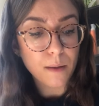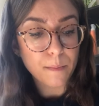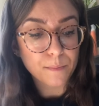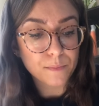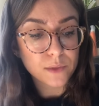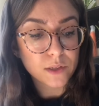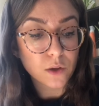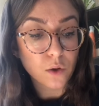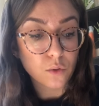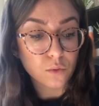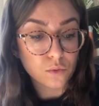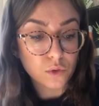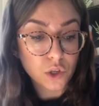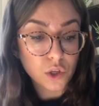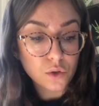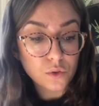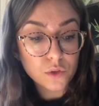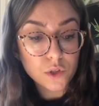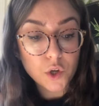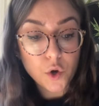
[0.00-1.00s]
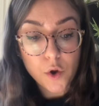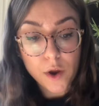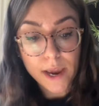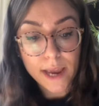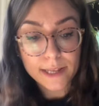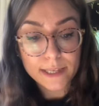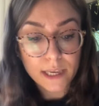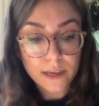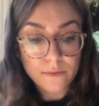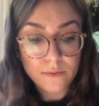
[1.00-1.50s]
So use
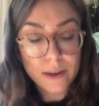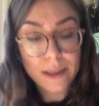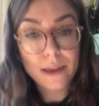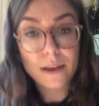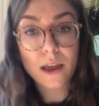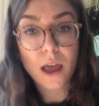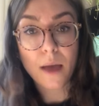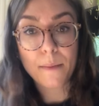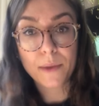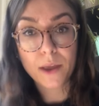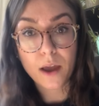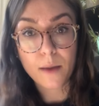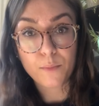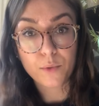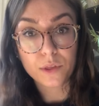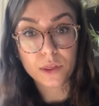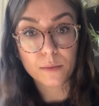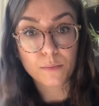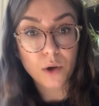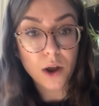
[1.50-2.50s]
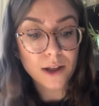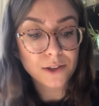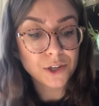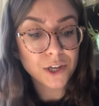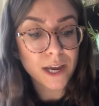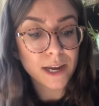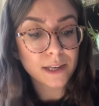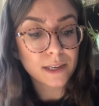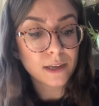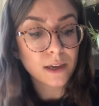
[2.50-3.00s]
creativity in coming up with the
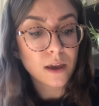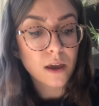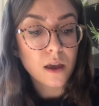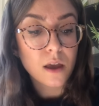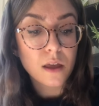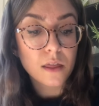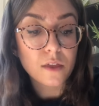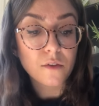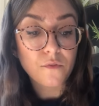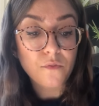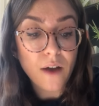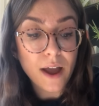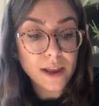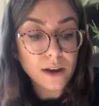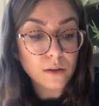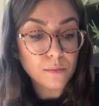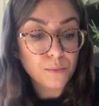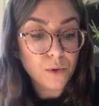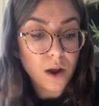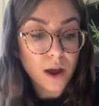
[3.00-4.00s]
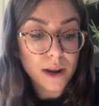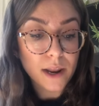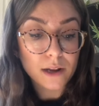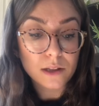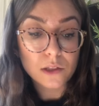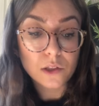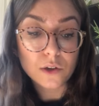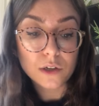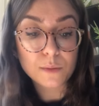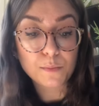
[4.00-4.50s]
project. The final
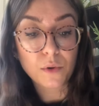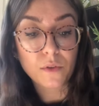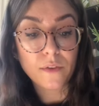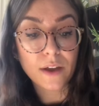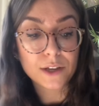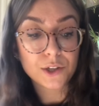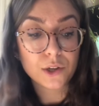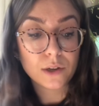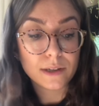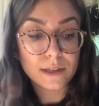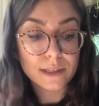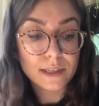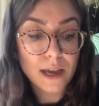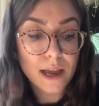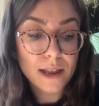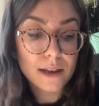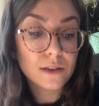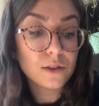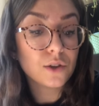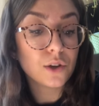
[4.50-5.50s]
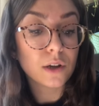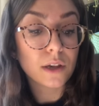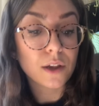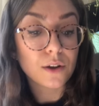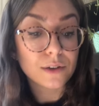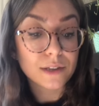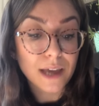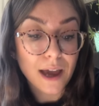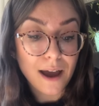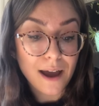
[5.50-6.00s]
product looks professionally done, took
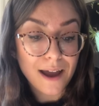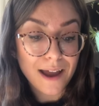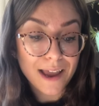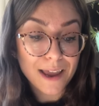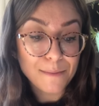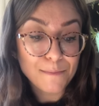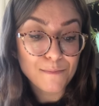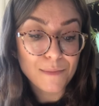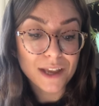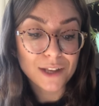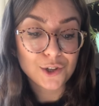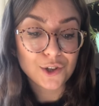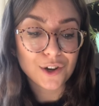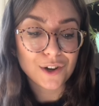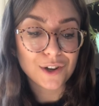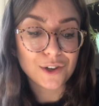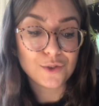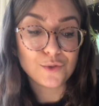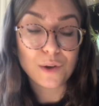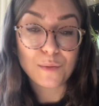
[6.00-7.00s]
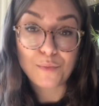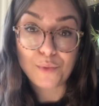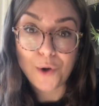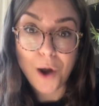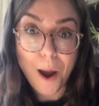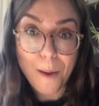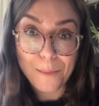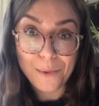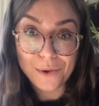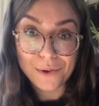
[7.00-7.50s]
your time, made sure to do it
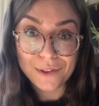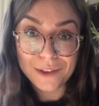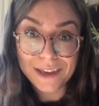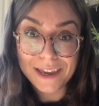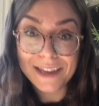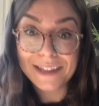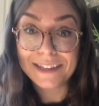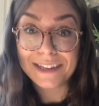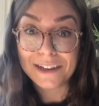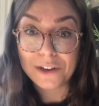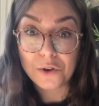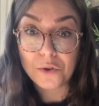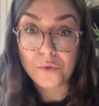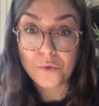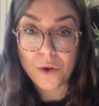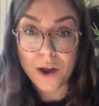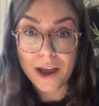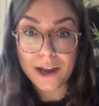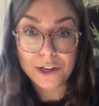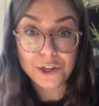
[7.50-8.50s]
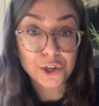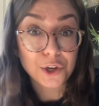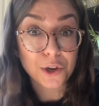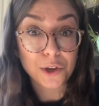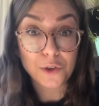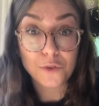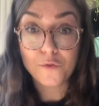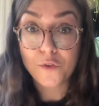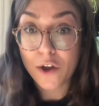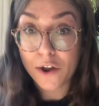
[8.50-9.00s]
properly, didn't rush.
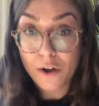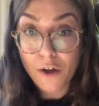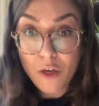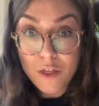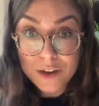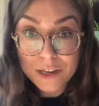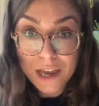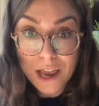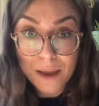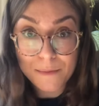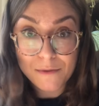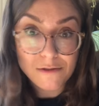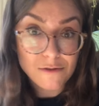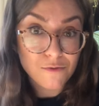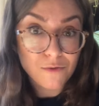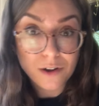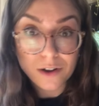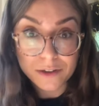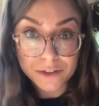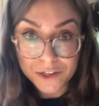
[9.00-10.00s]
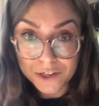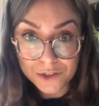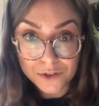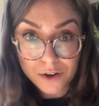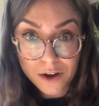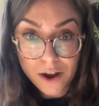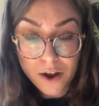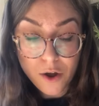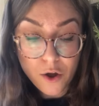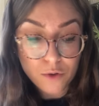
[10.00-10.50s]
You've got all the time in the world because
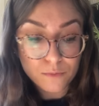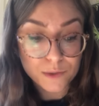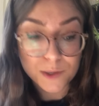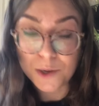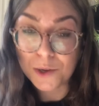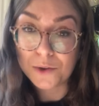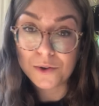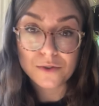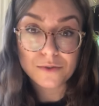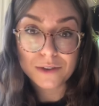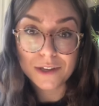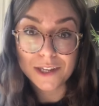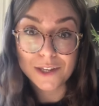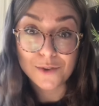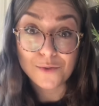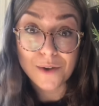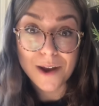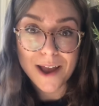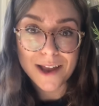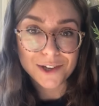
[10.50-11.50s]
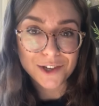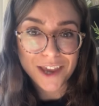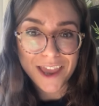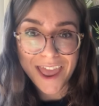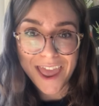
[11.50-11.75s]
you're at home, so you don't need to rush.